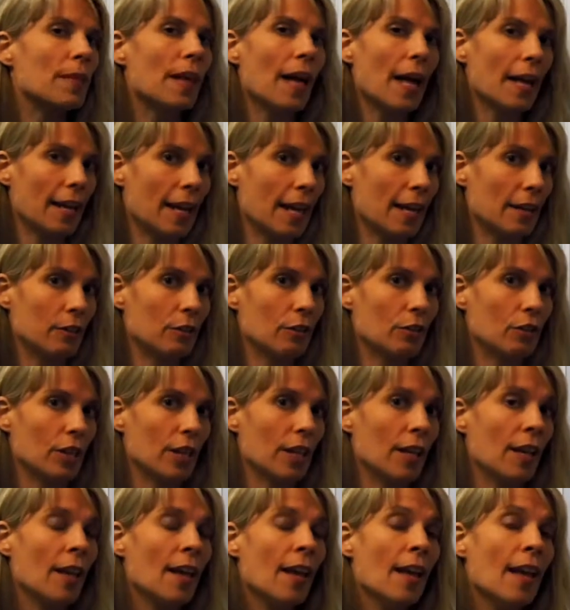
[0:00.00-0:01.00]
that
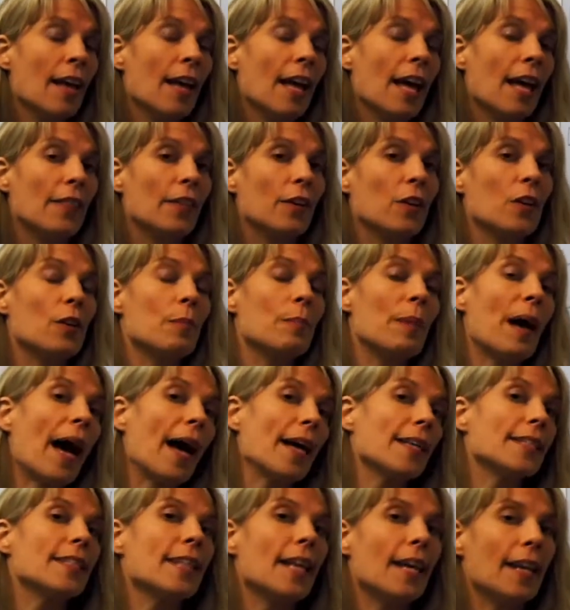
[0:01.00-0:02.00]
energy, and they're going to
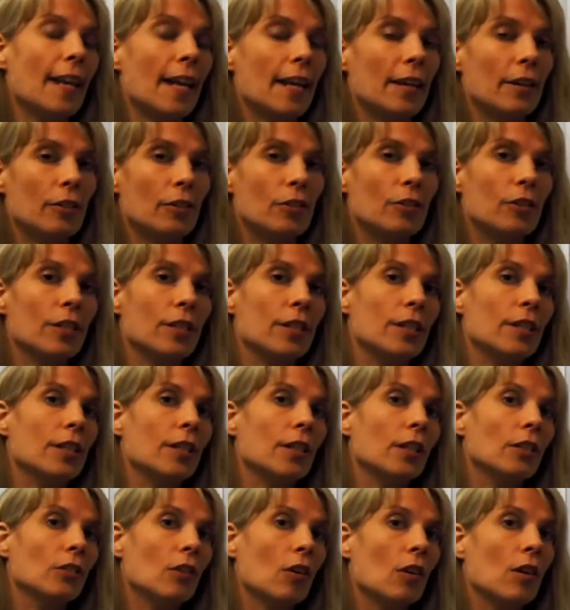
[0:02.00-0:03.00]
pass that energy
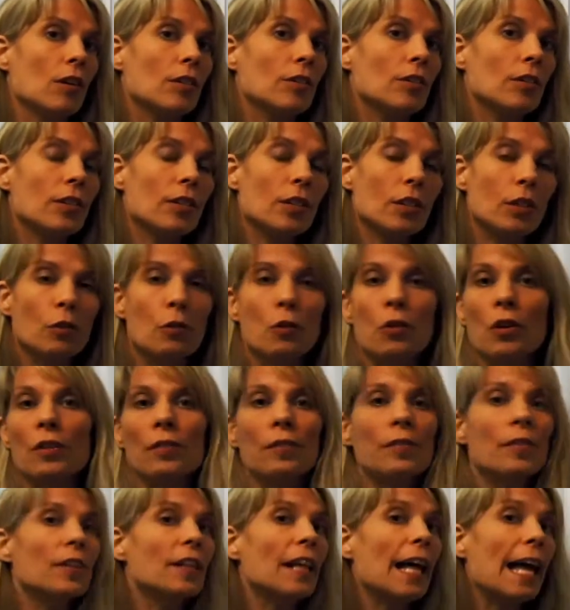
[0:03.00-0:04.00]
along to the
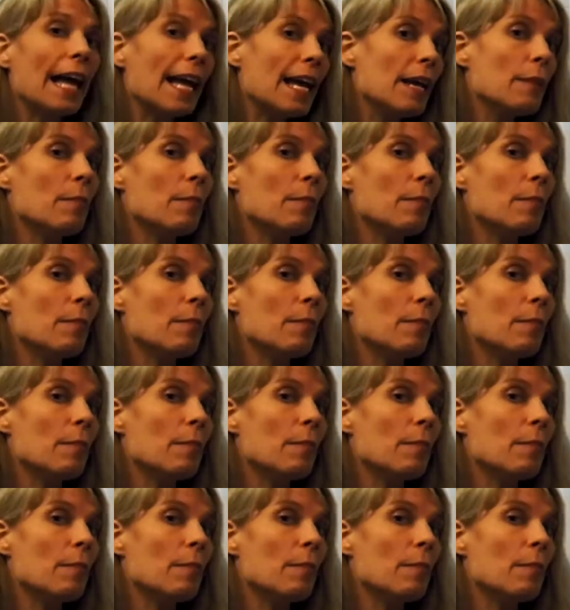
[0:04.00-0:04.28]
chlorophyll A